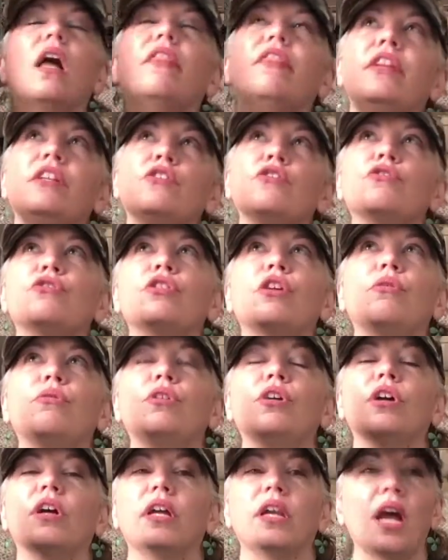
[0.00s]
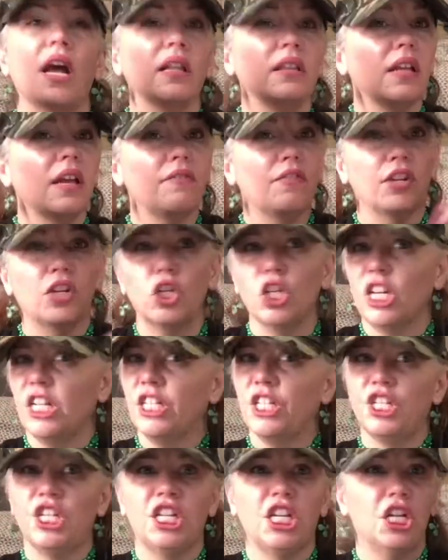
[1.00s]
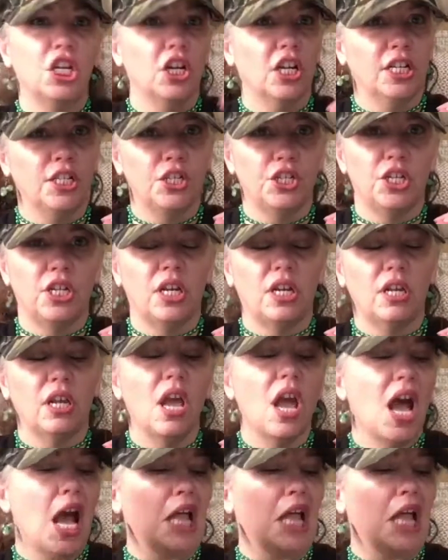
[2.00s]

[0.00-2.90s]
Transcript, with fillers: These are so good. I love a crunchy, crunchy.